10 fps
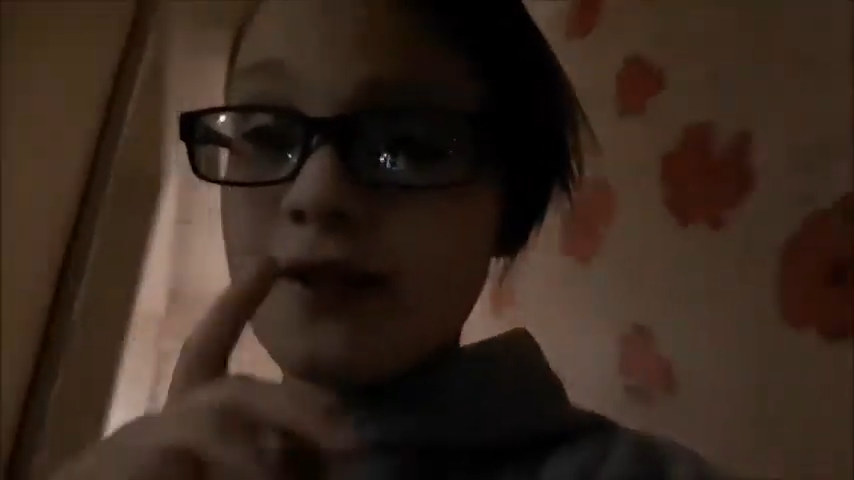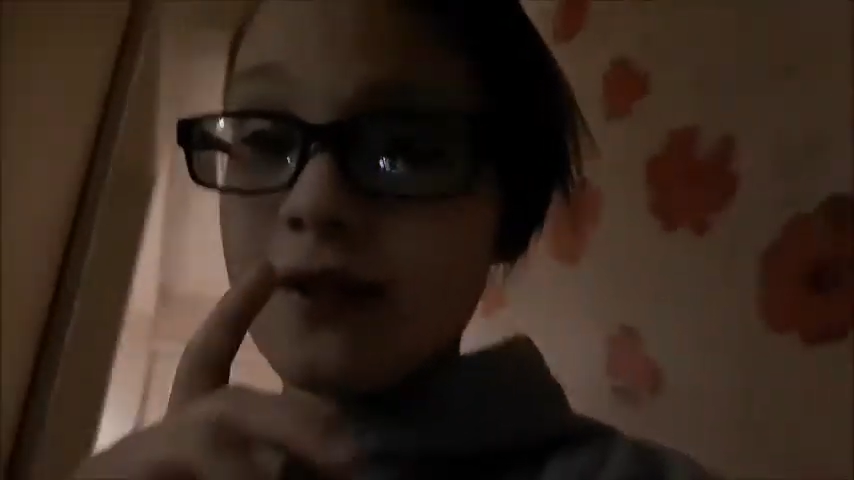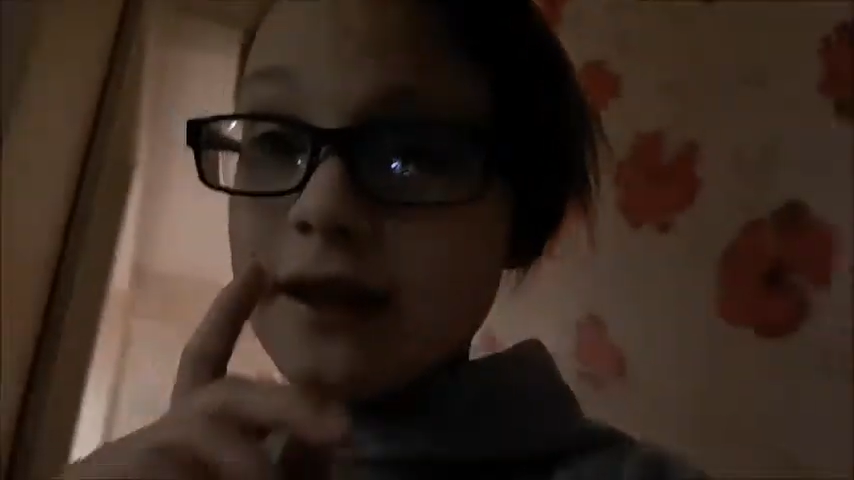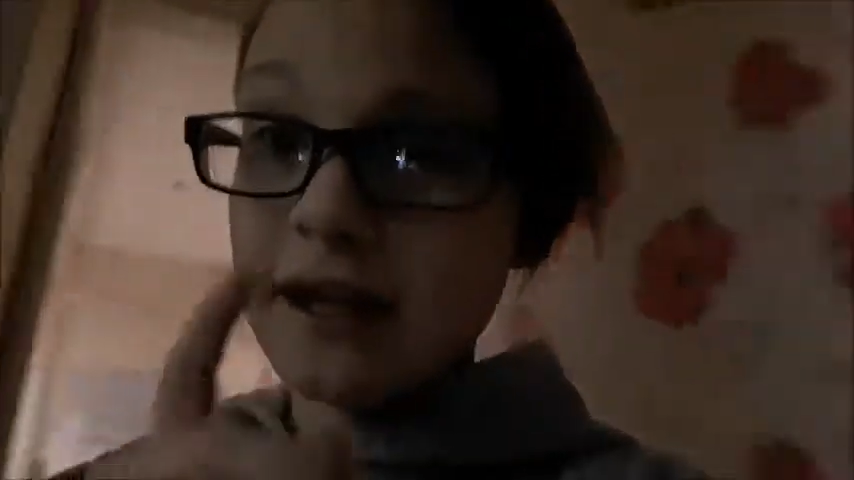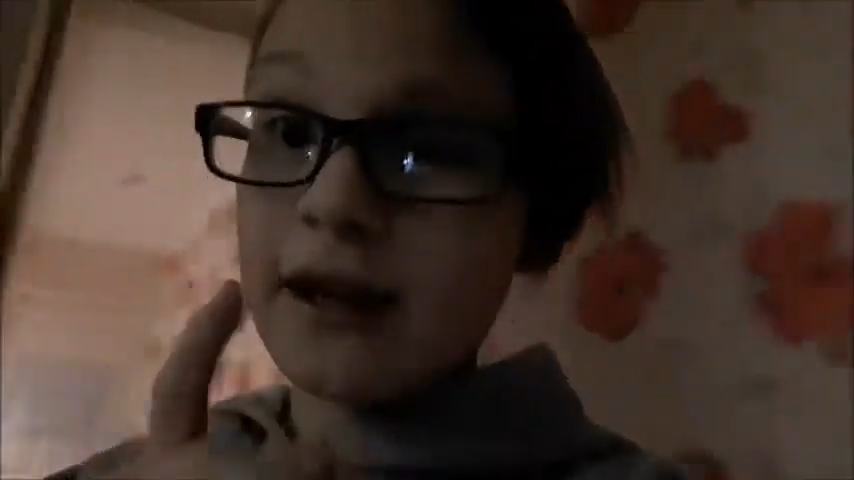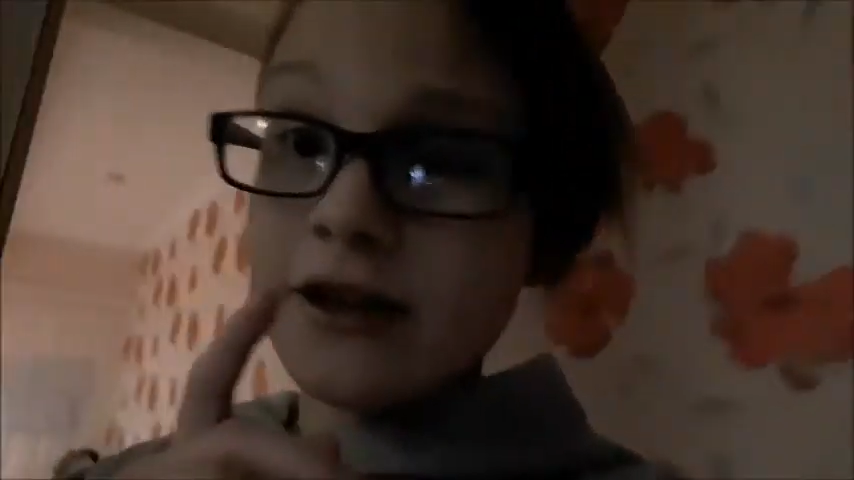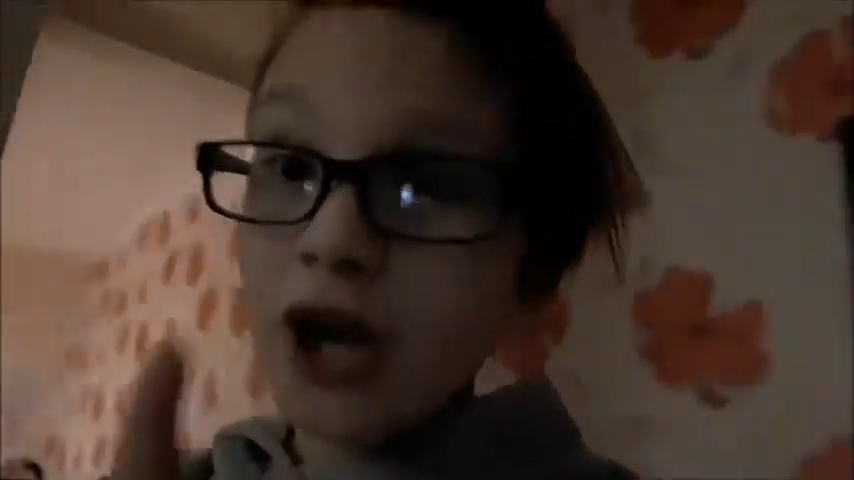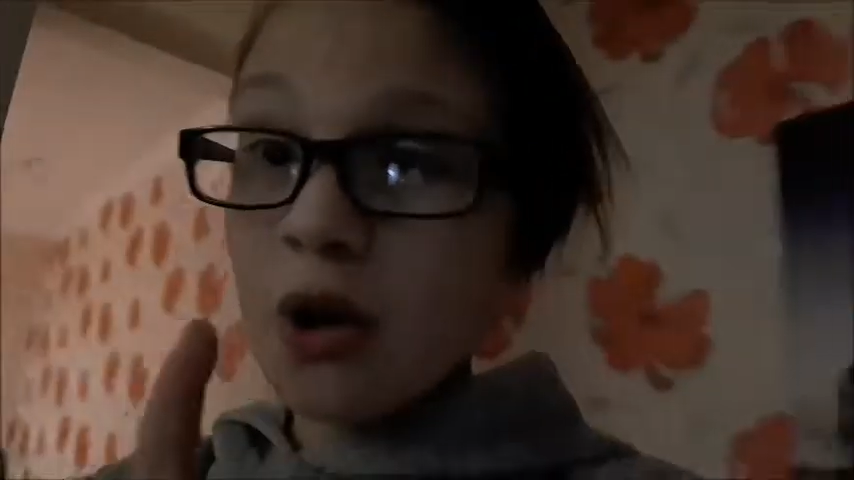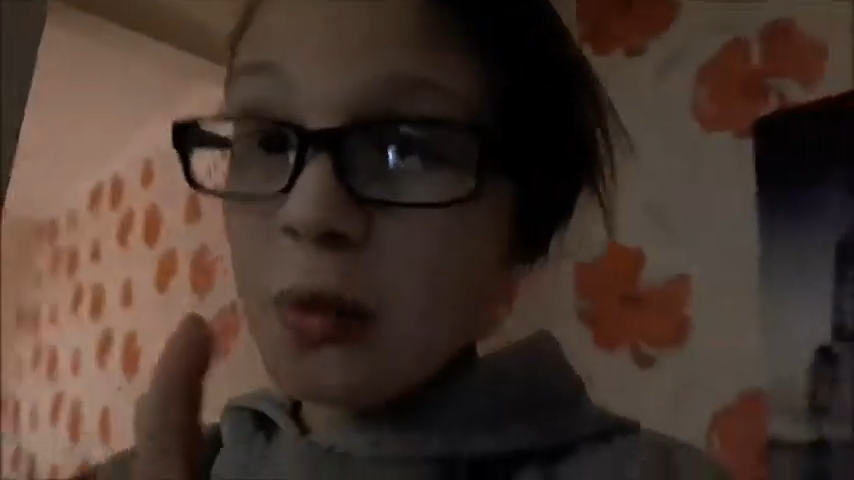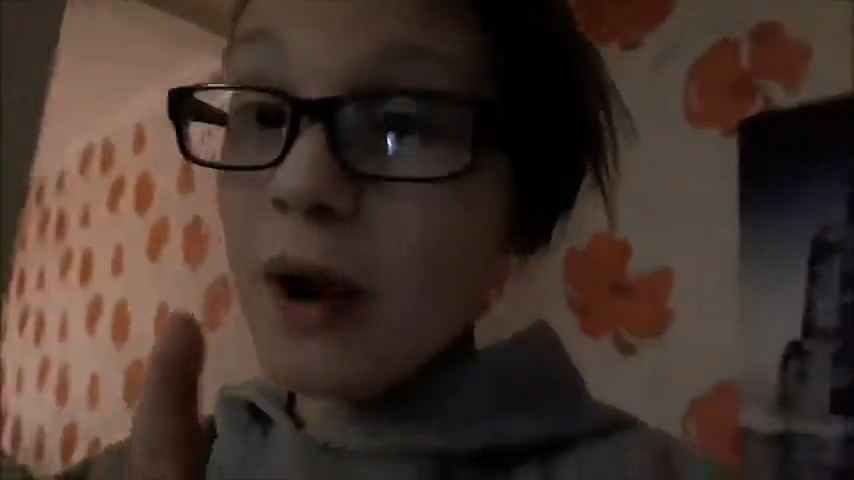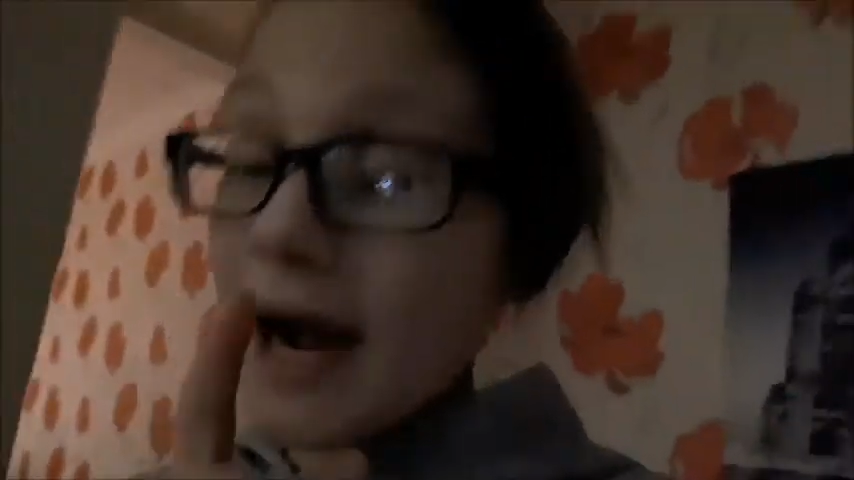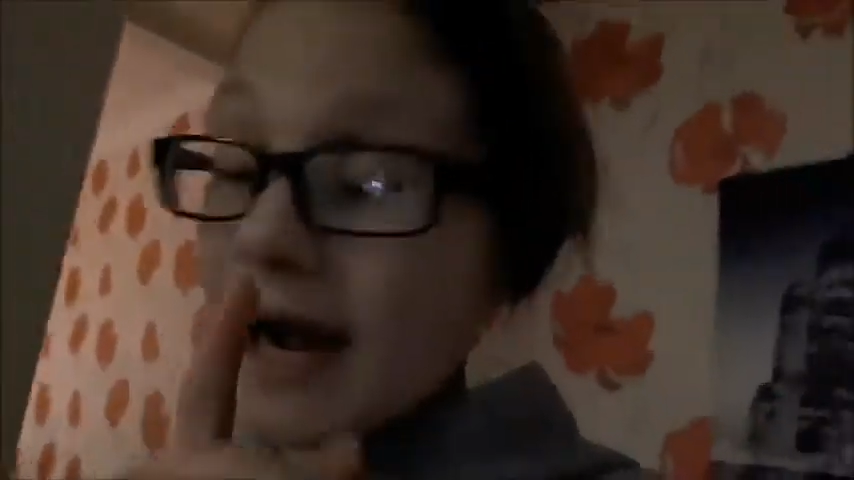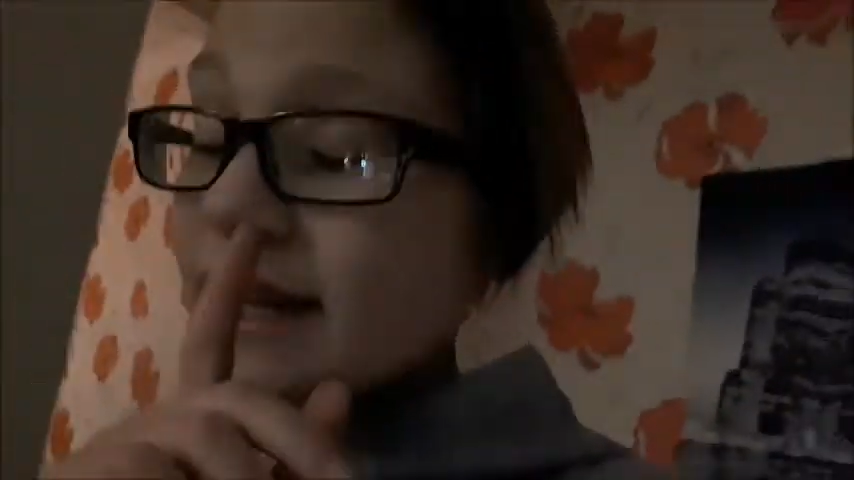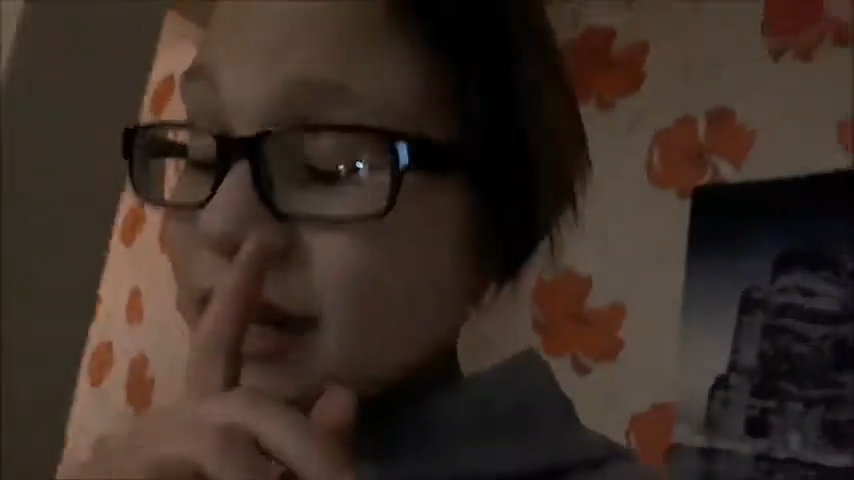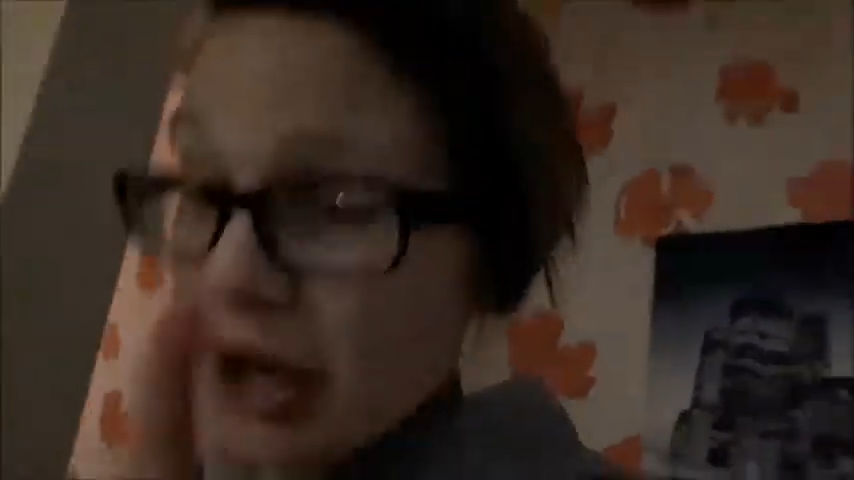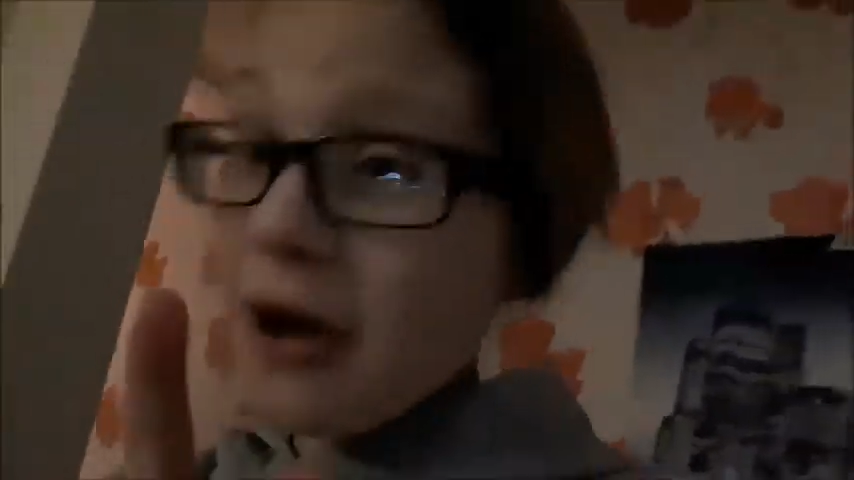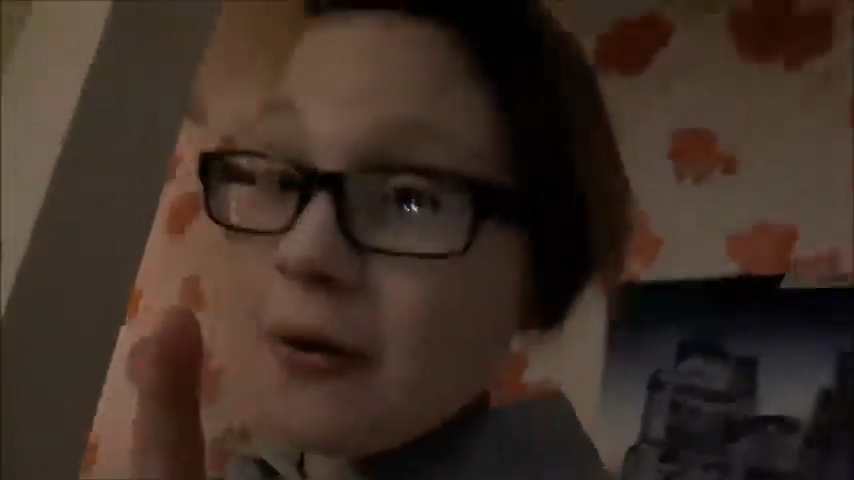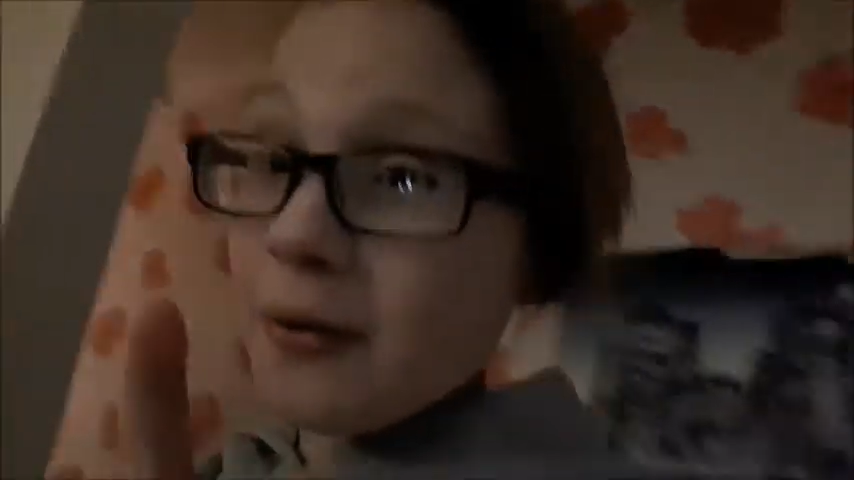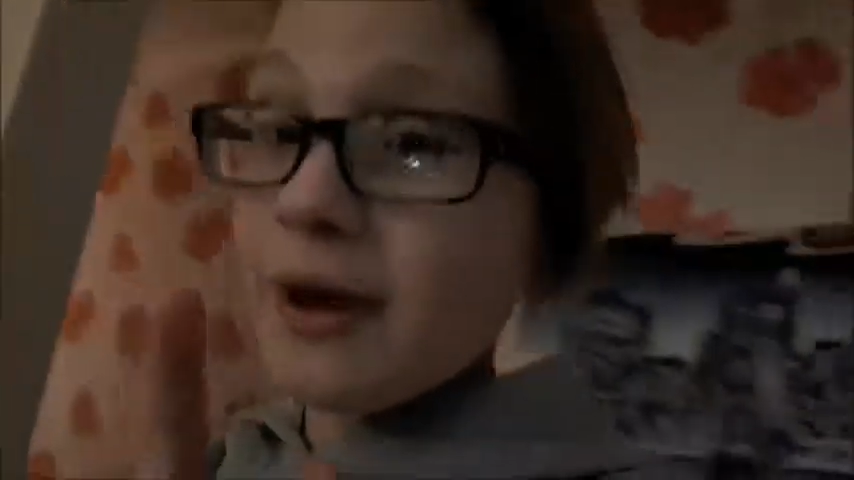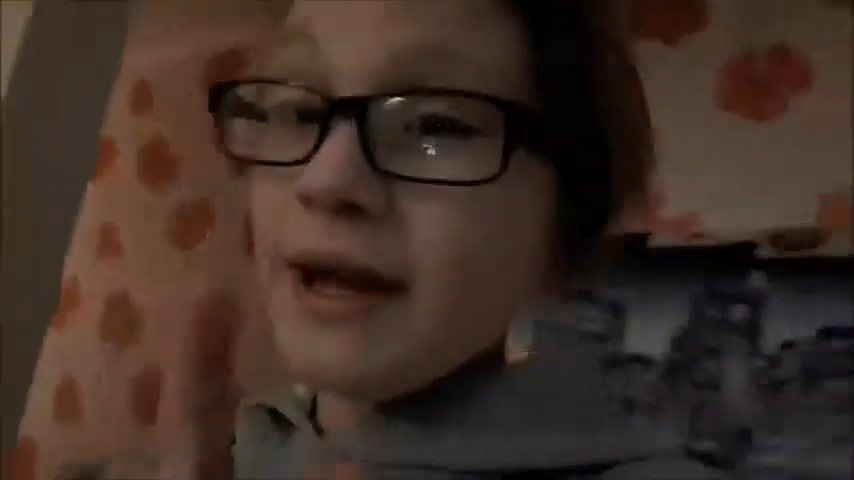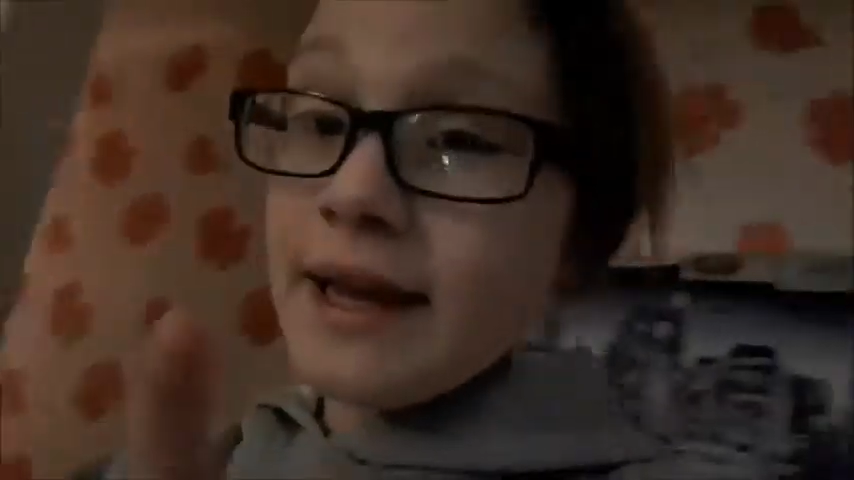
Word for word: th- I know I know